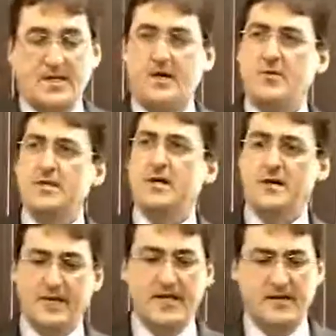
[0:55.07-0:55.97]
Now, I wonder
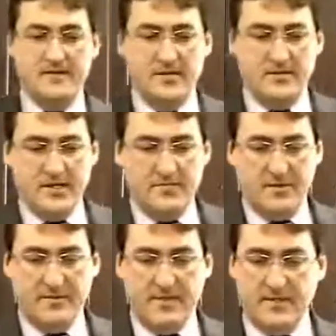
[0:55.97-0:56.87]
how many of you really
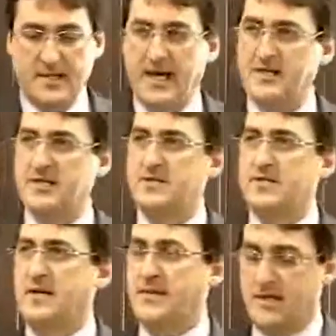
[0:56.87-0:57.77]
remember last year's
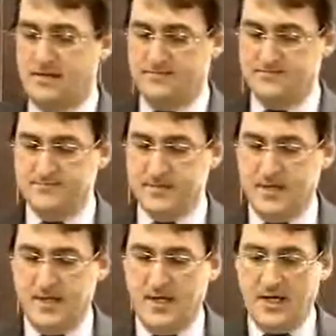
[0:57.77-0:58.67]
seminar.
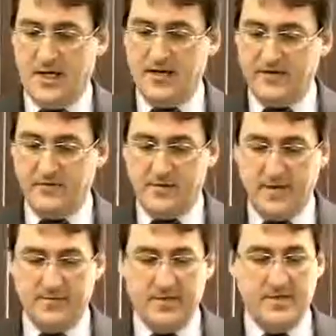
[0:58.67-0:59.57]
And if you
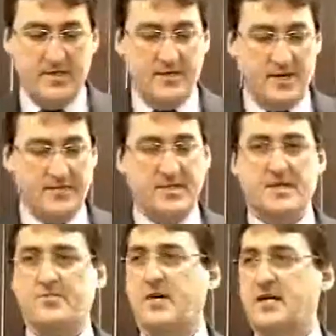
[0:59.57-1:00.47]
remember, you might be
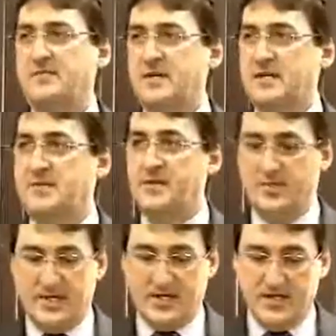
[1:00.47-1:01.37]
surprised by some of the
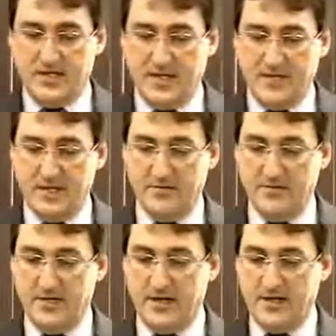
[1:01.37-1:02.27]
predictions I made
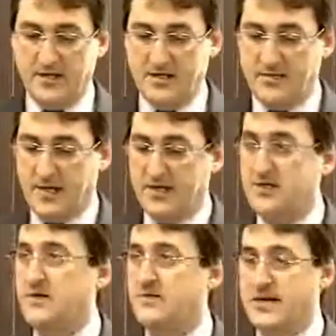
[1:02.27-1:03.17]
with regards to the market
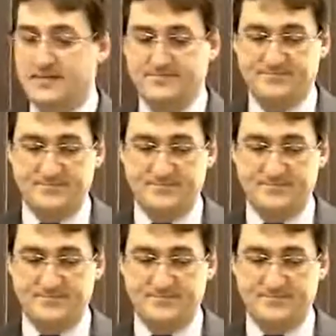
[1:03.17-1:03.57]
turnaround.